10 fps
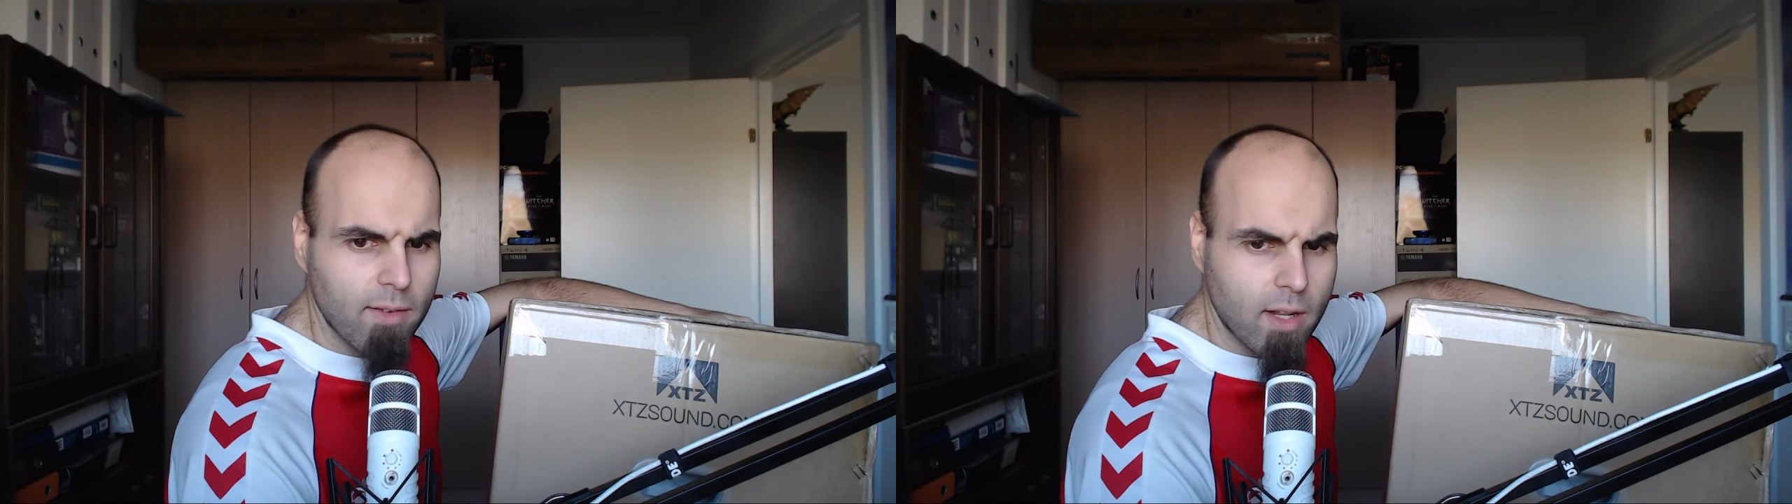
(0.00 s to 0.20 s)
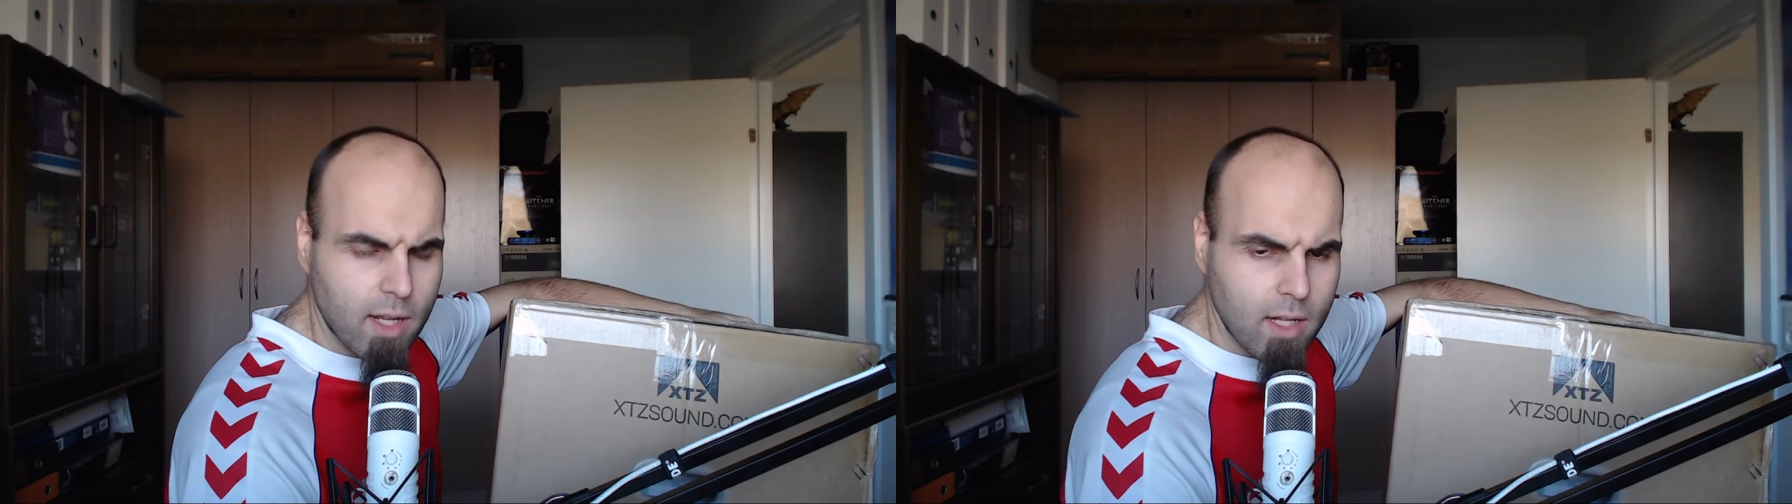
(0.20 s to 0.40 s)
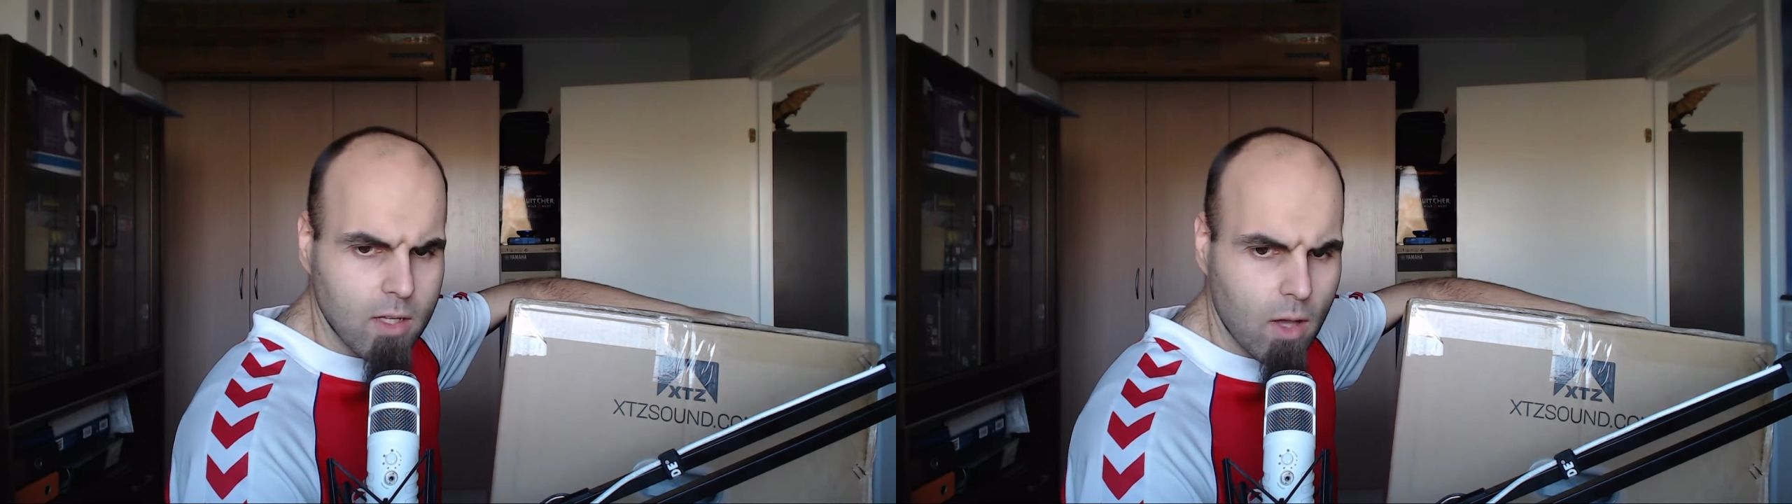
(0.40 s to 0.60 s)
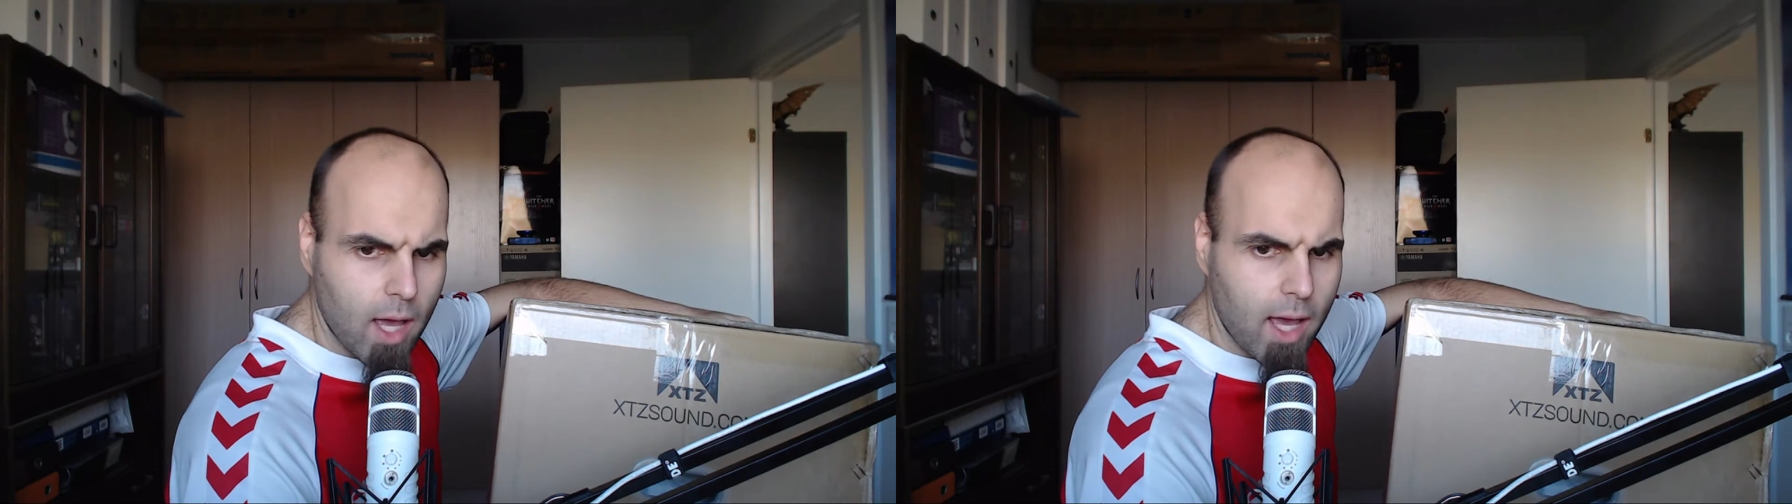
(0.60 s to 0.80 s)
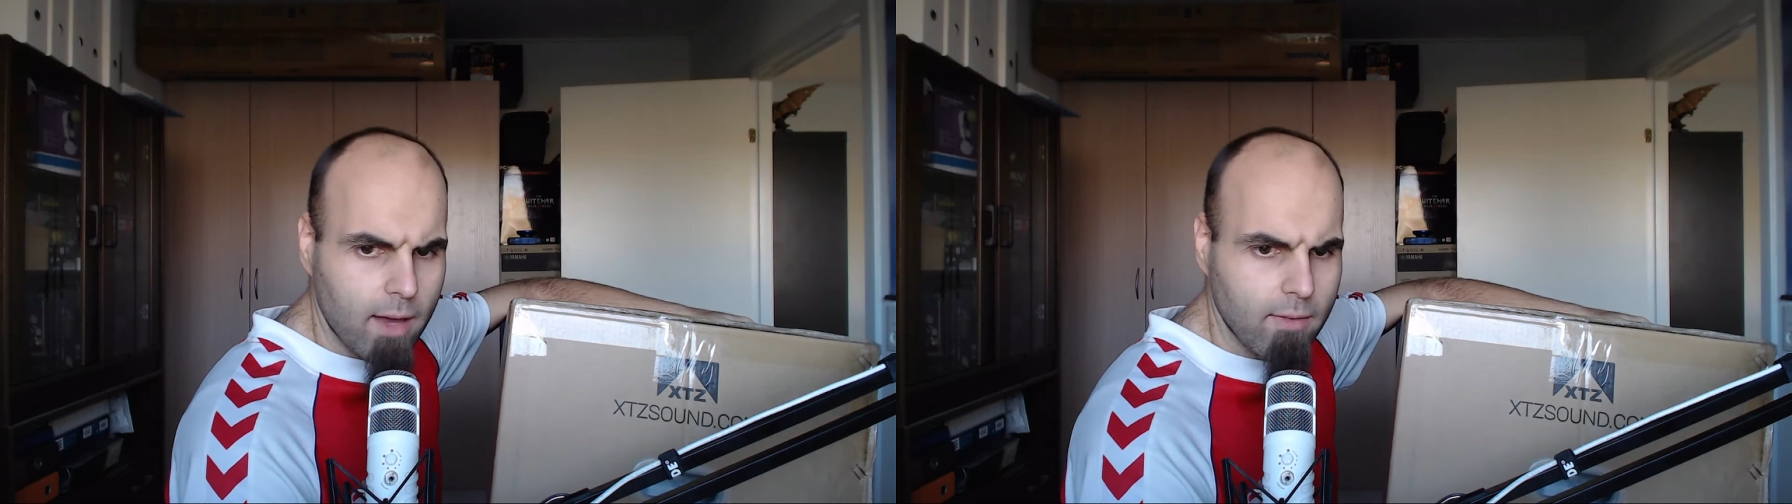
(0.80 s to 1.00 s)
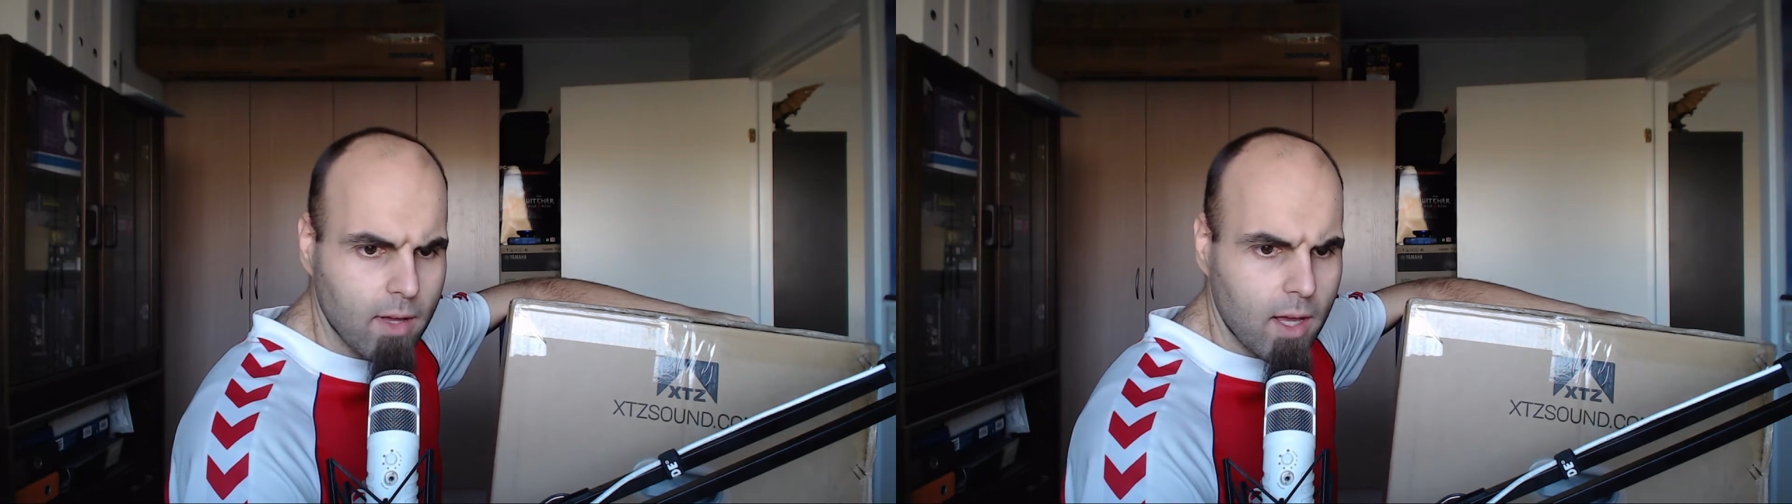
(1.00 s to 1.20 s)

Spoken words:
than need to have.